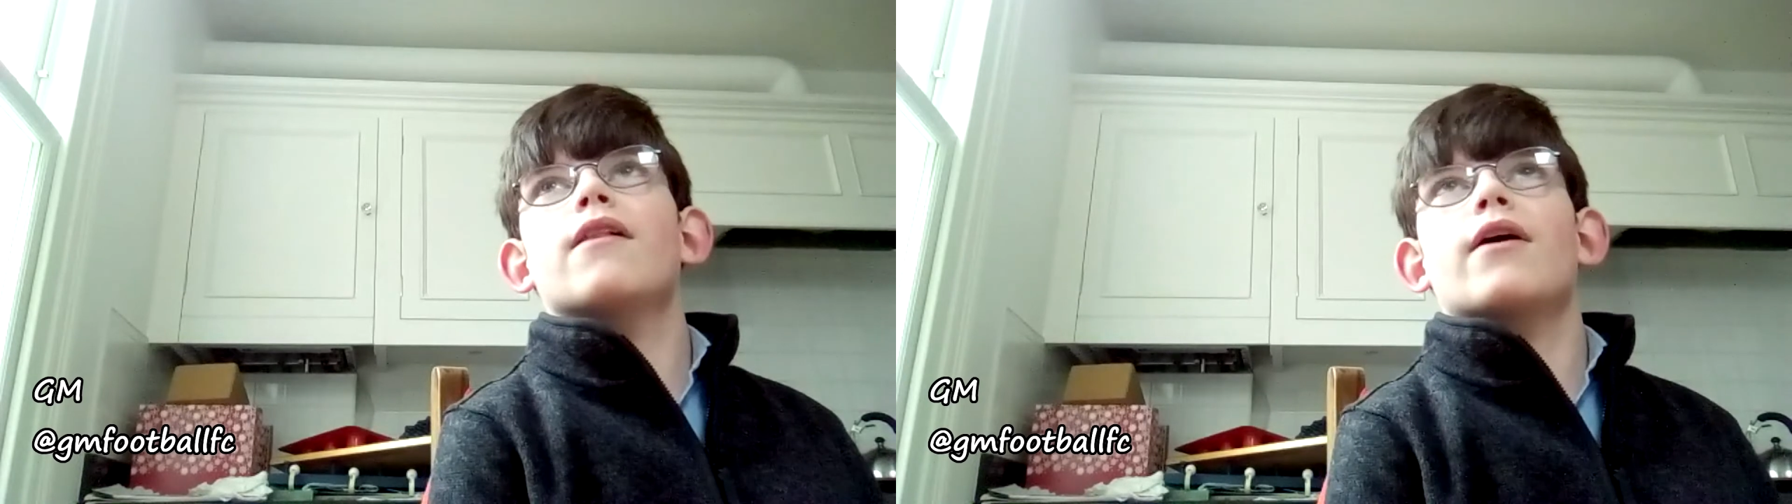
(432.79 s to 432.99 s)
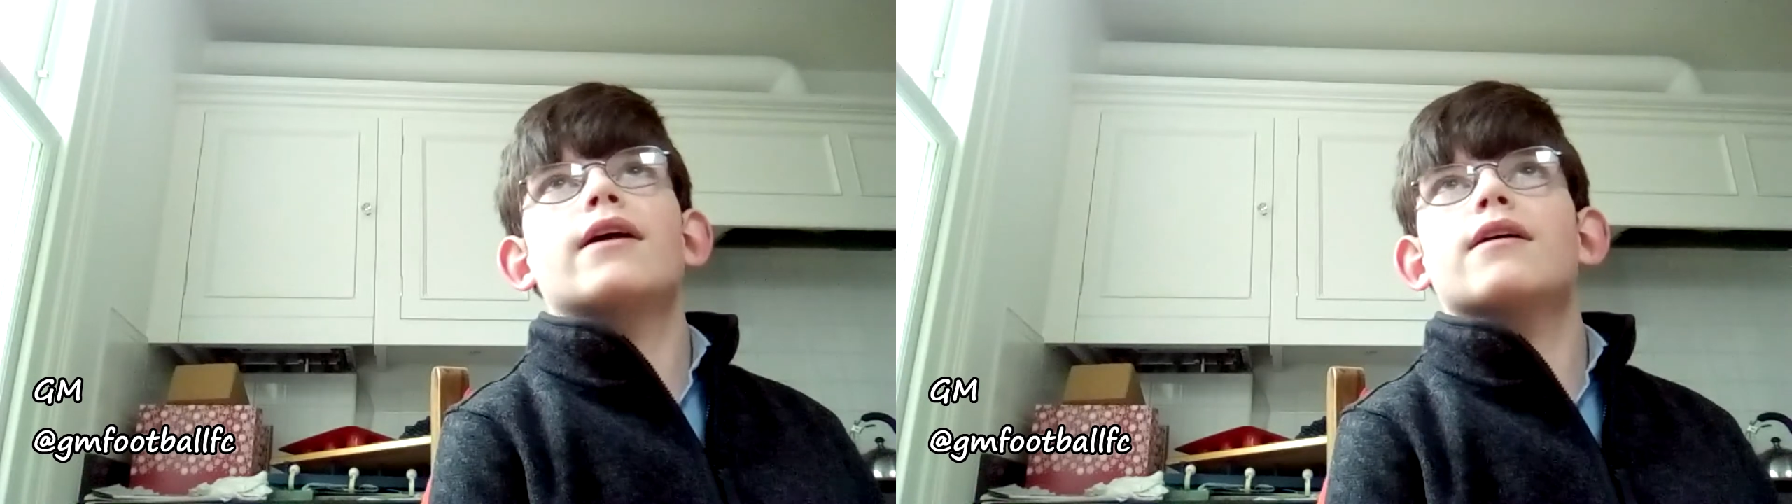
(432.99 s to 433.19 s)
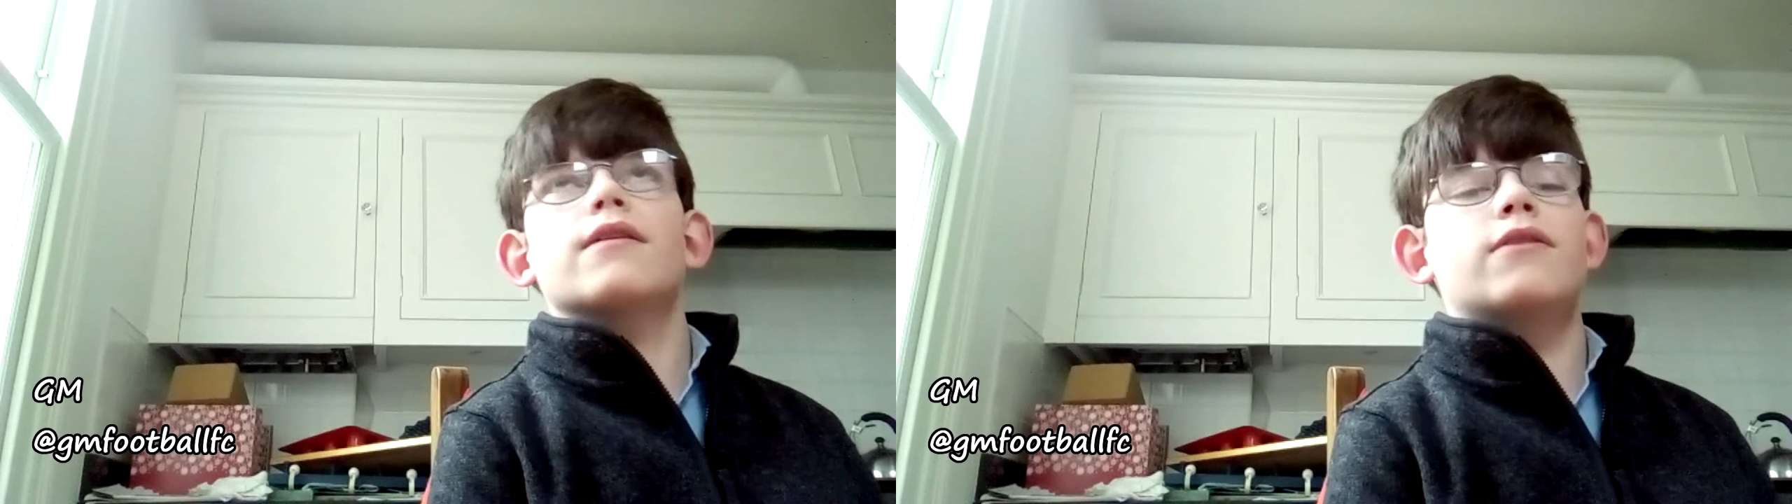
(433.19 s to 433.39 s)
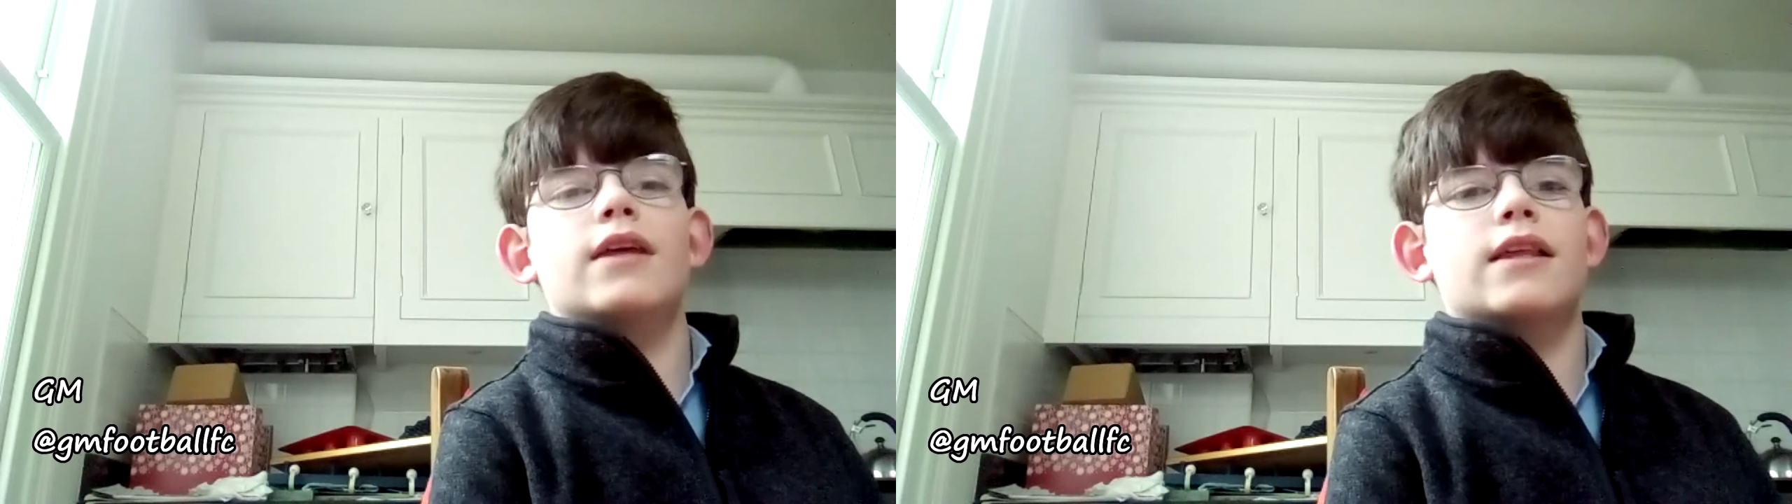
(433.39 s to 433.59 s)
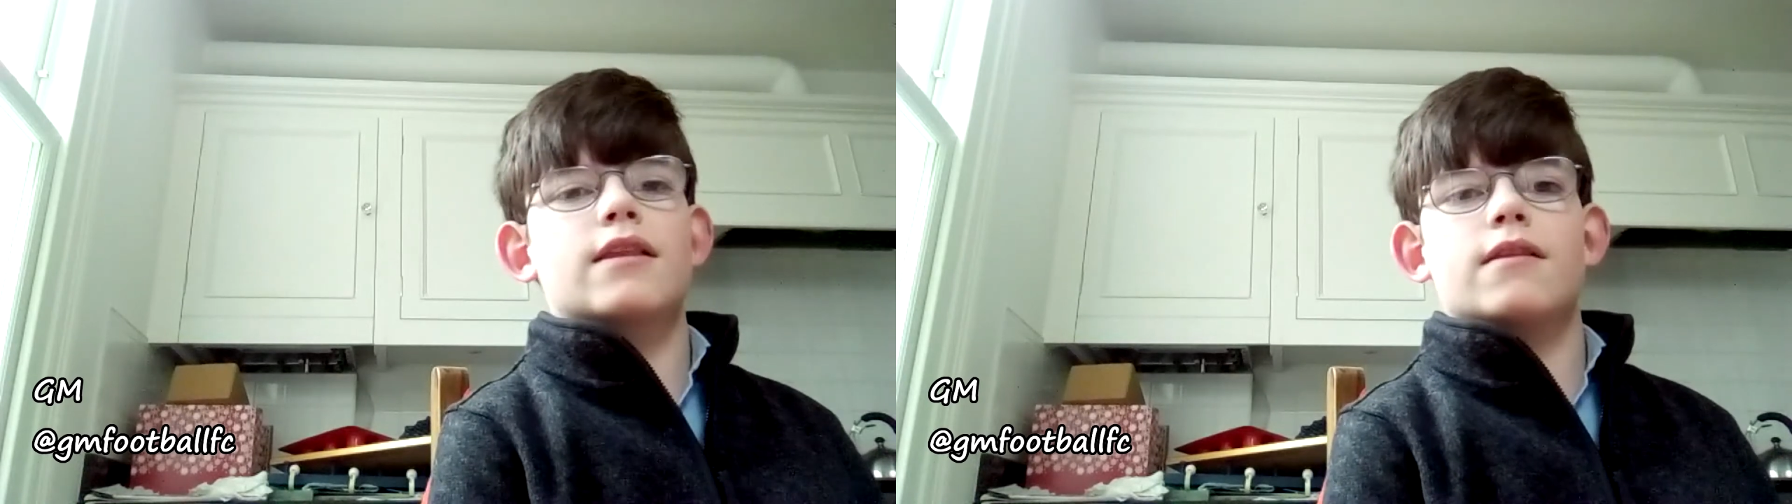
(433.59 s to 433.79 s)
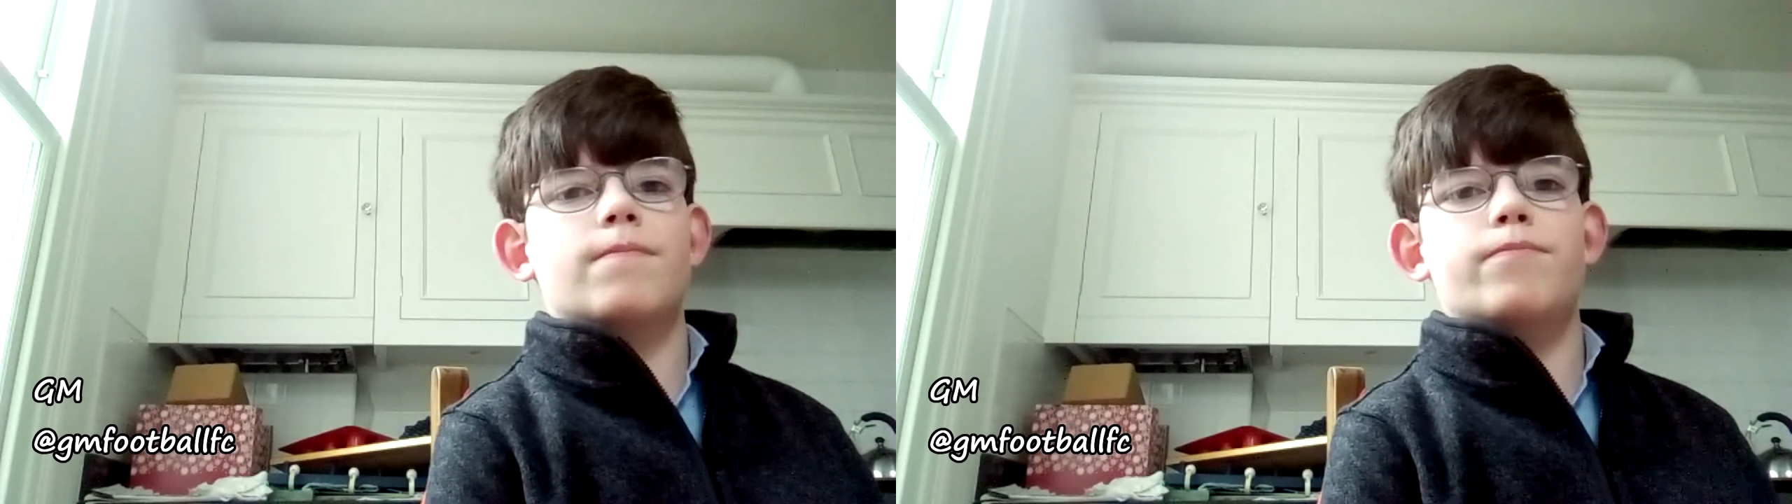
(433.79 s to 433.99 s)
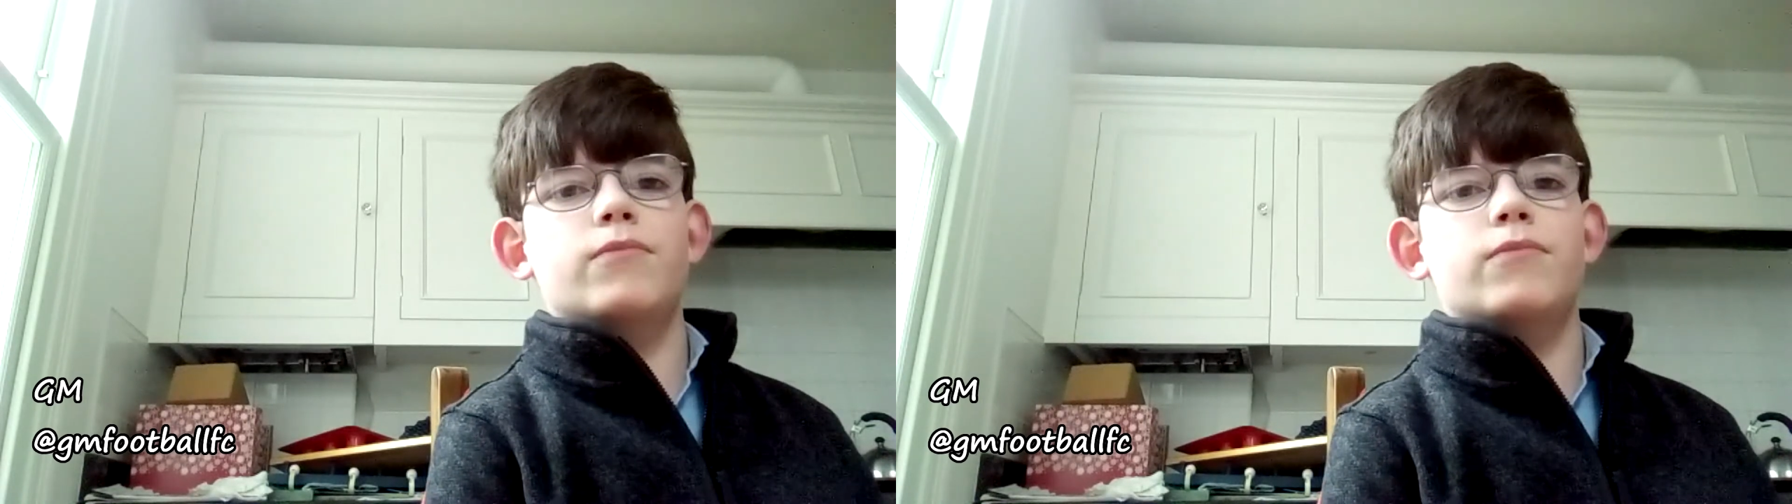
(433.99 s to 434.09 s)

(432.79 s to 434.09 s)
like this